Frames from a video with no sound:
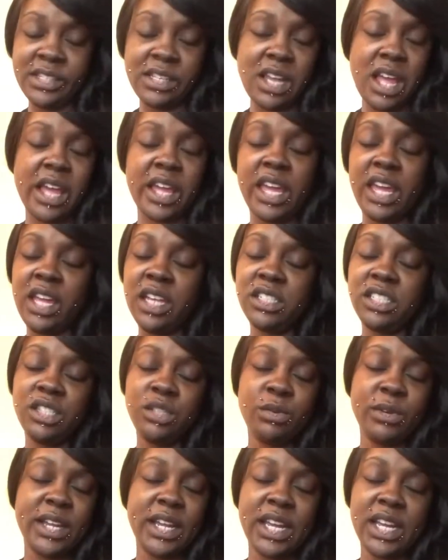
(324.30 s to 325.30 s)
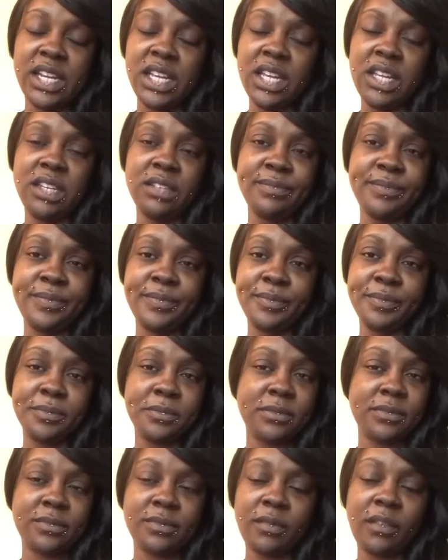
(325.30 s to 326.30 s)
I can't do it, honey.
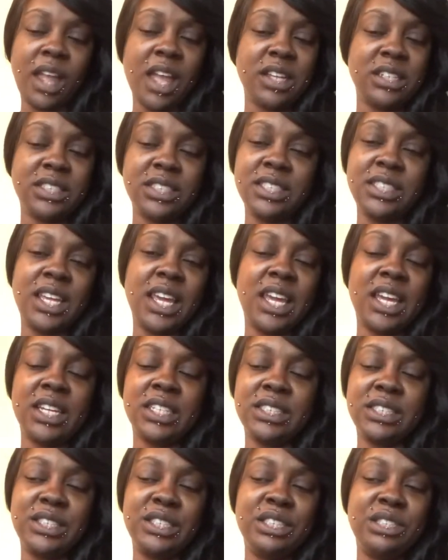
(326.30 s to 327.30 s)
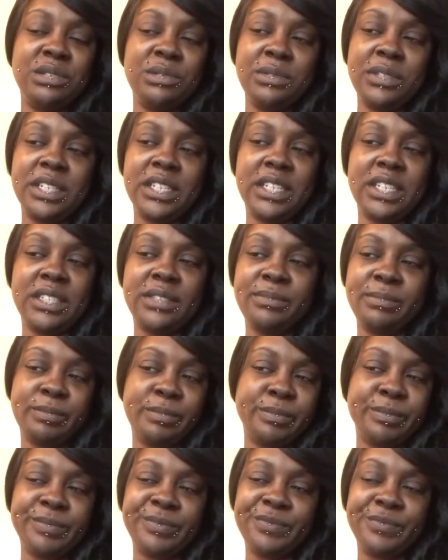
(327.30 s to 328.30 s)
I just can't do it.
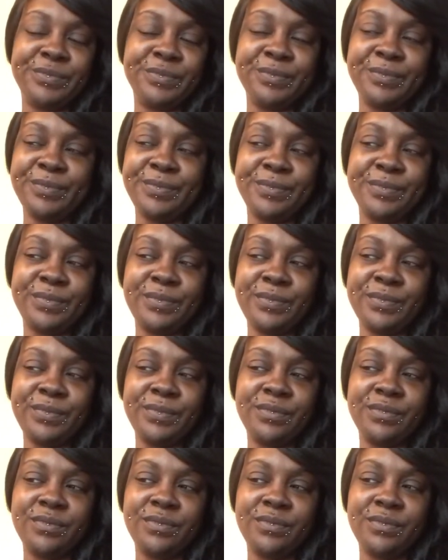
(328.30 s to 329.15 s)
Mm-mm.